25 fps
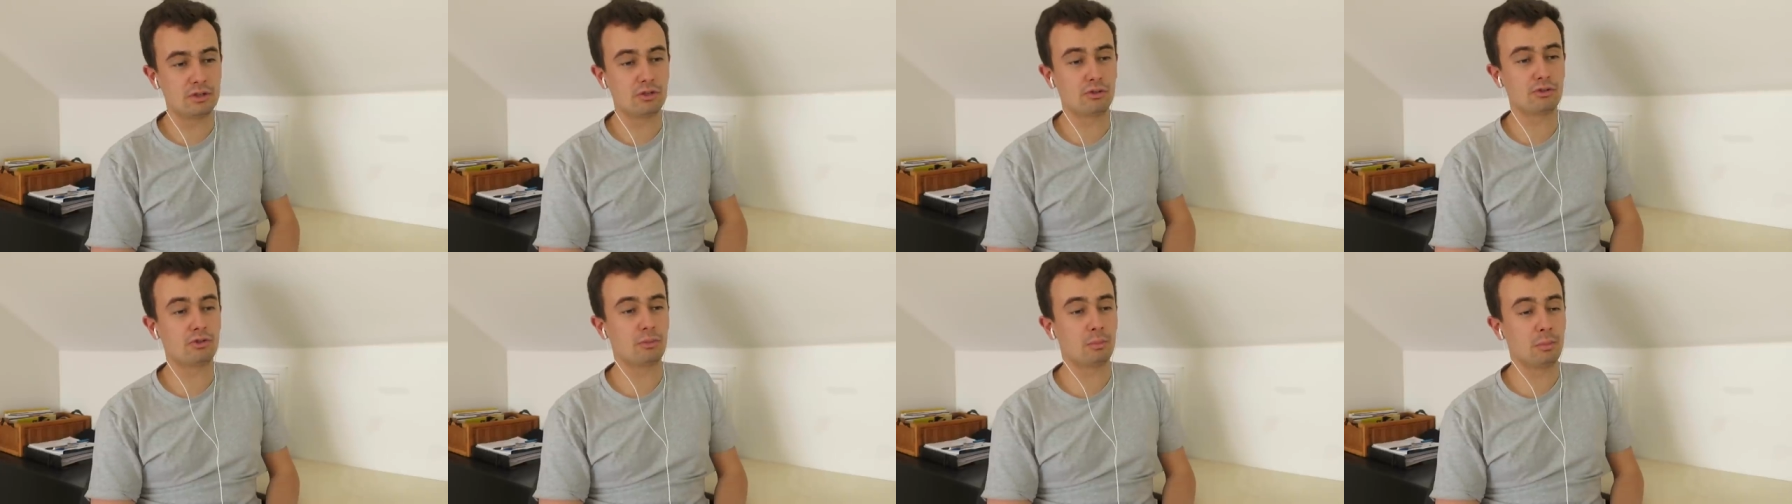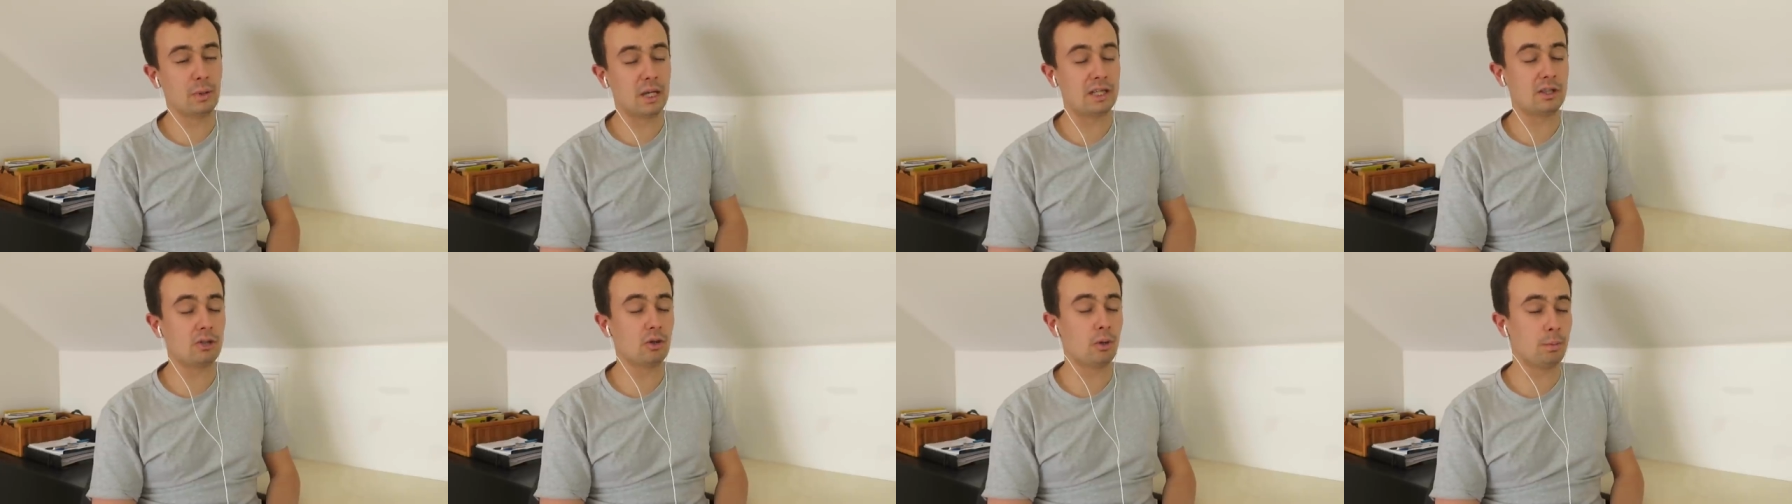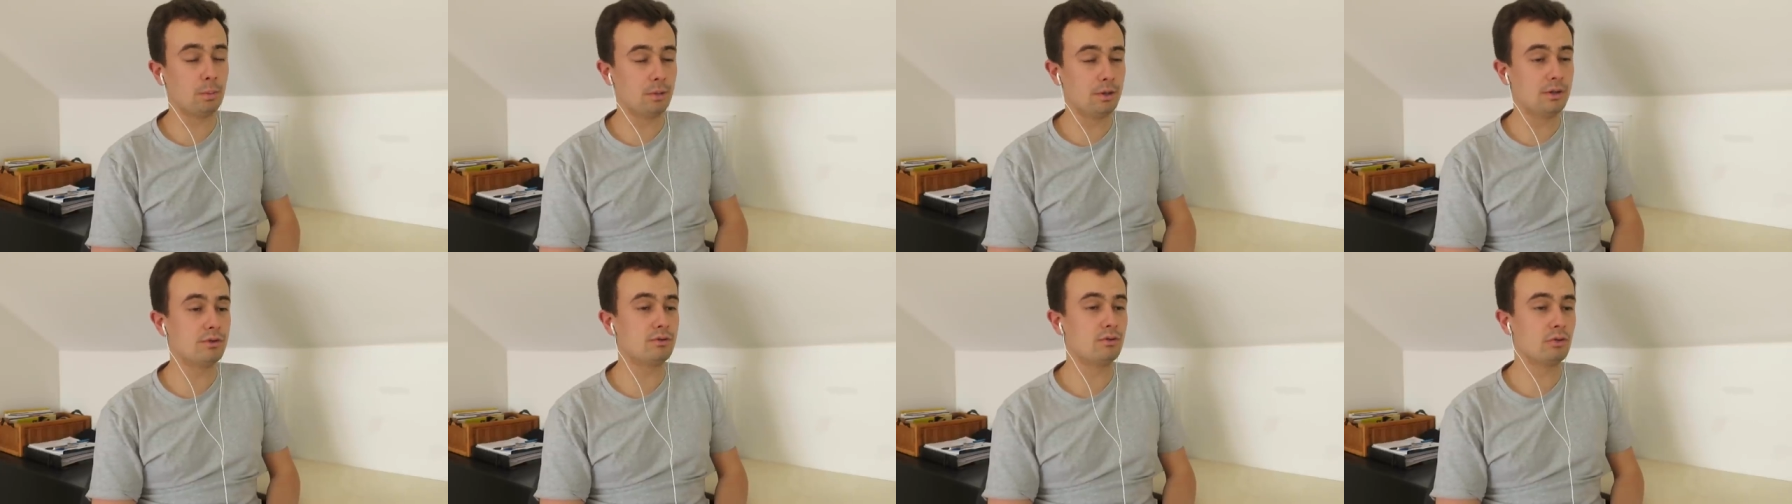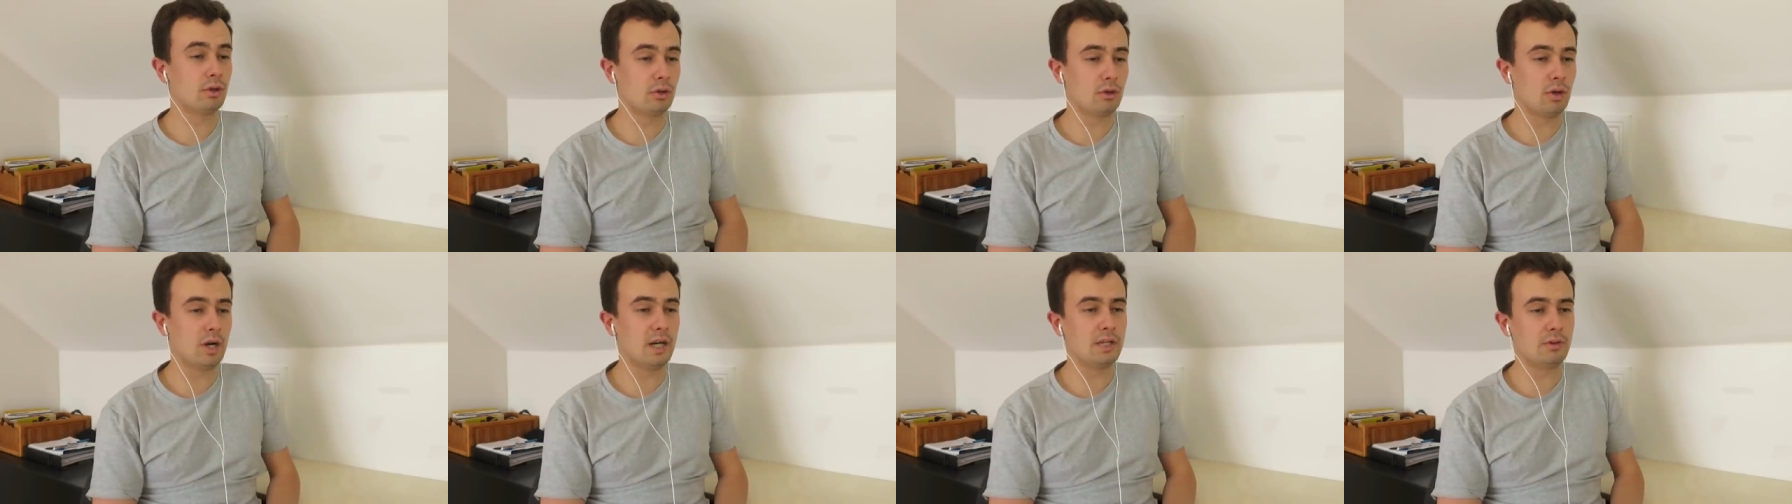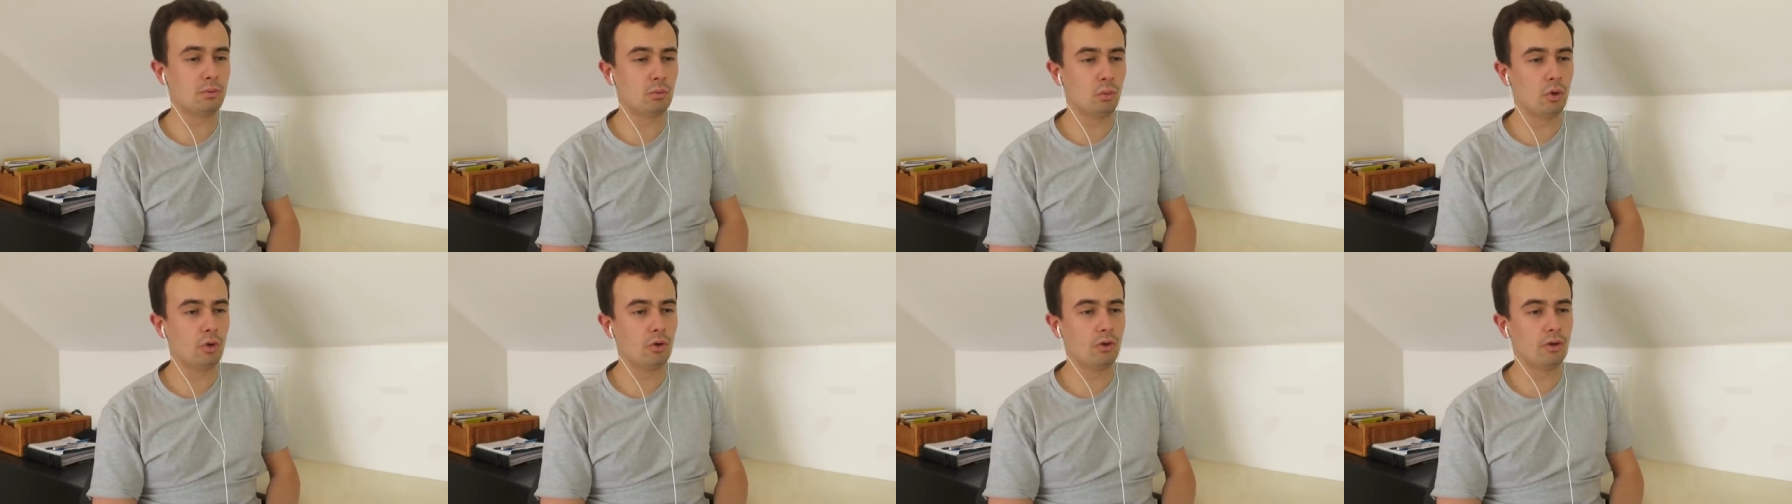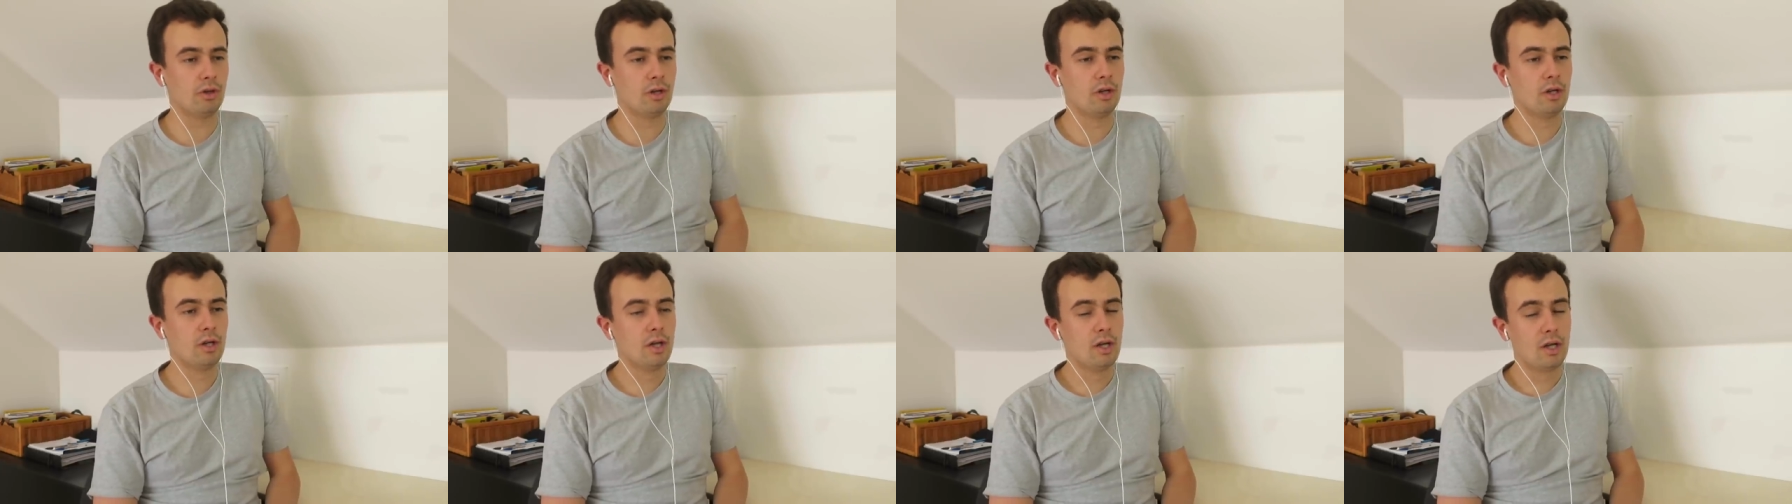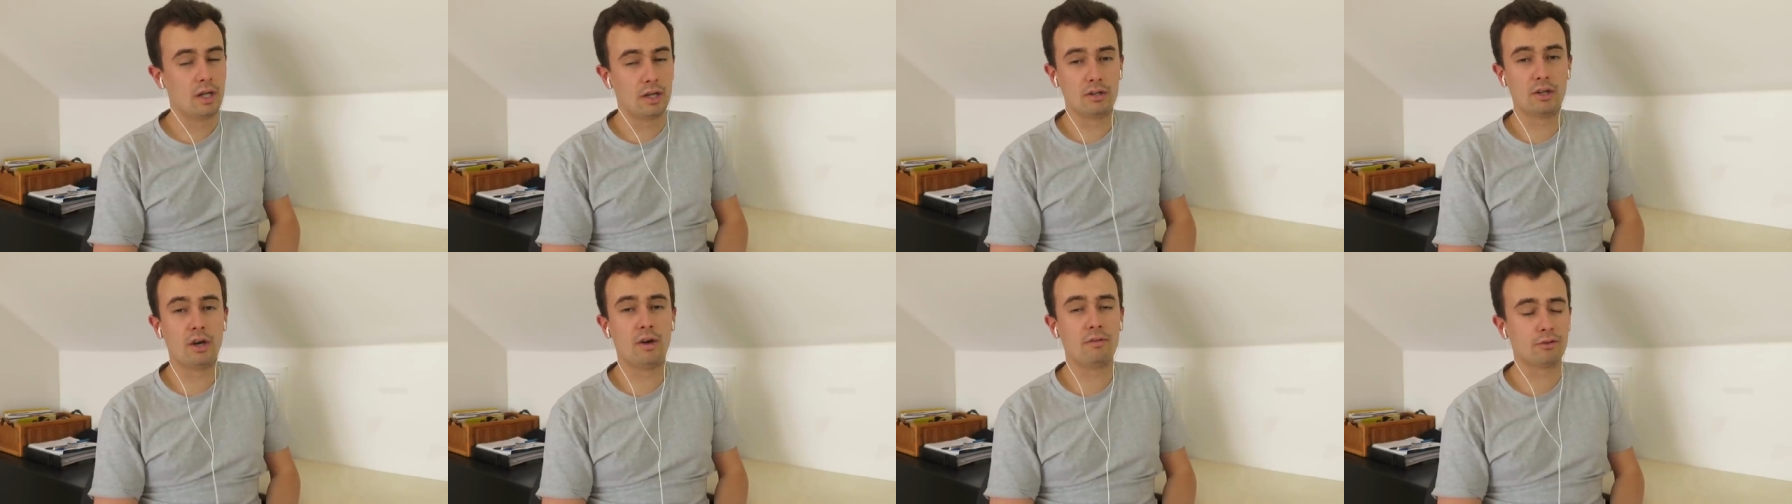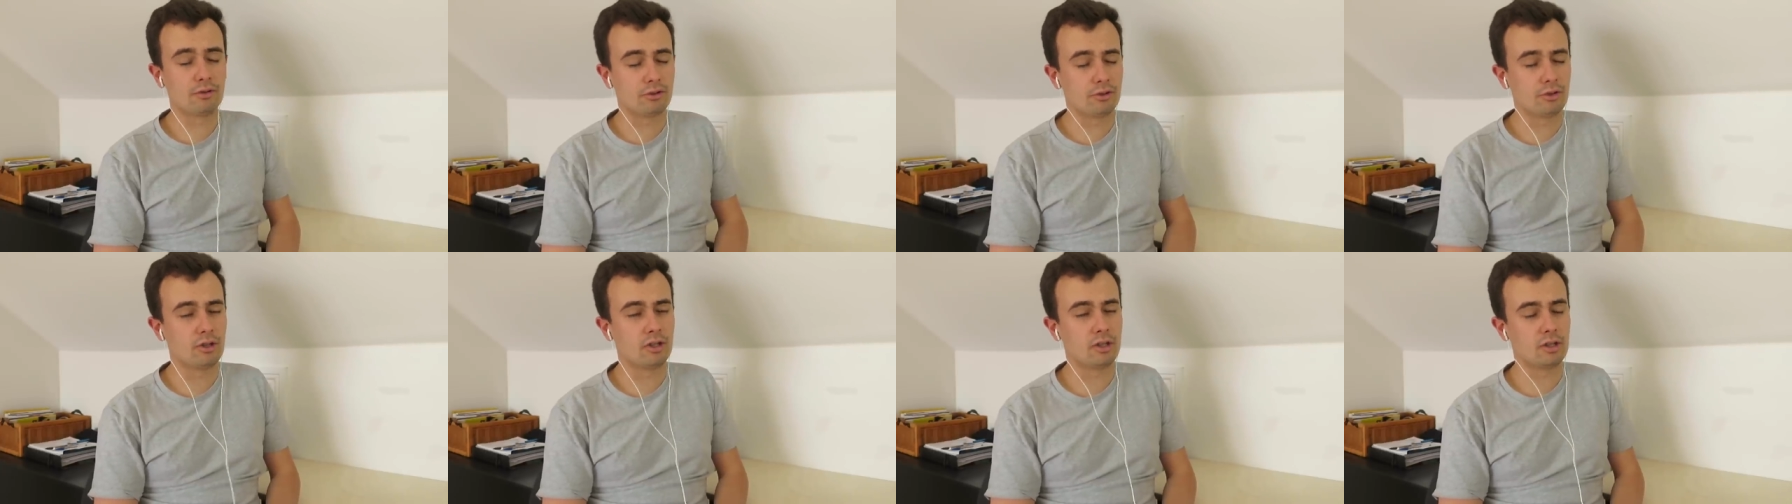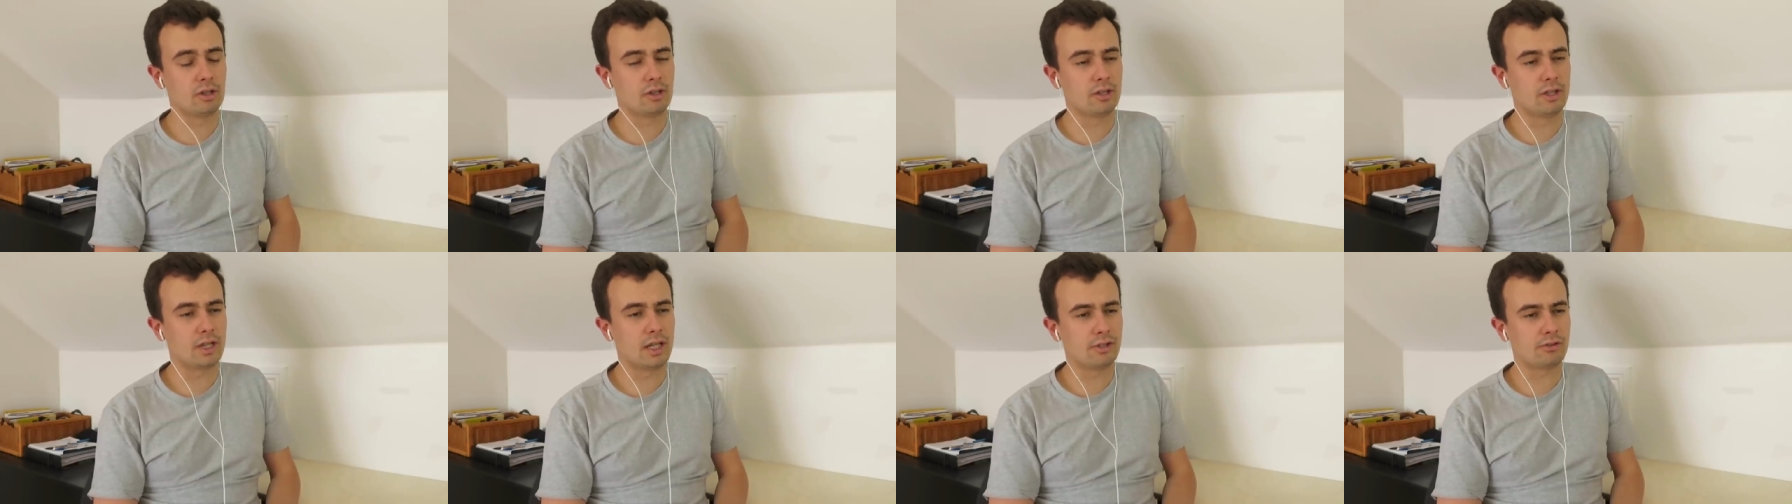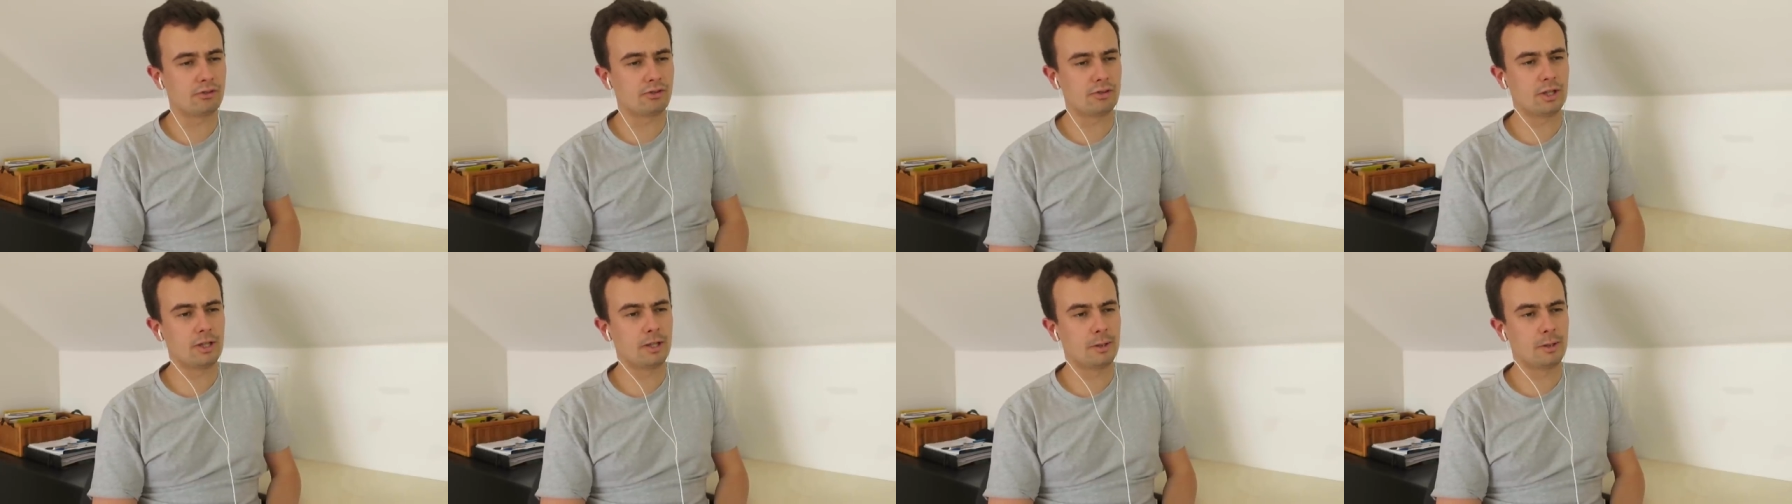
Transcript: doesn't make up into a grade one novice hurdler next